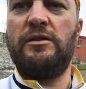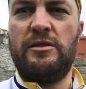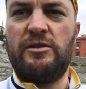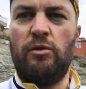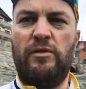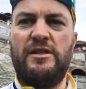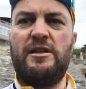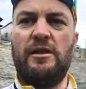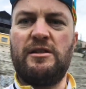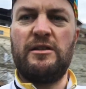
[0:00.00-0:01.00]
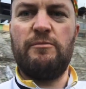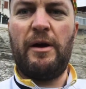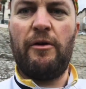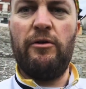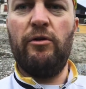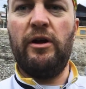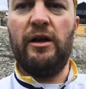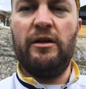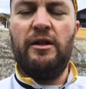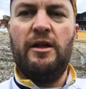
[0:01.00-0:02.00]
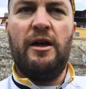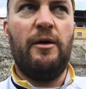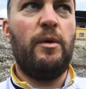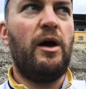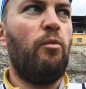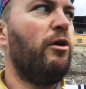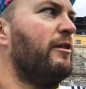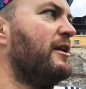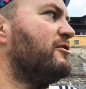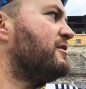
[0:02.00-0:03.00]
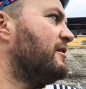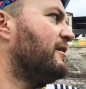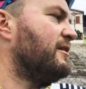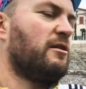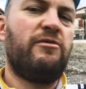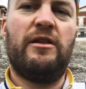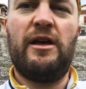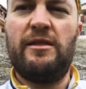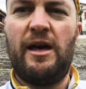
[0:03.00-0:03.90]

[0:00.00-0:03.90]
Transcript: to sort of instill a sense of paranoia. And one of the interesting things I found, they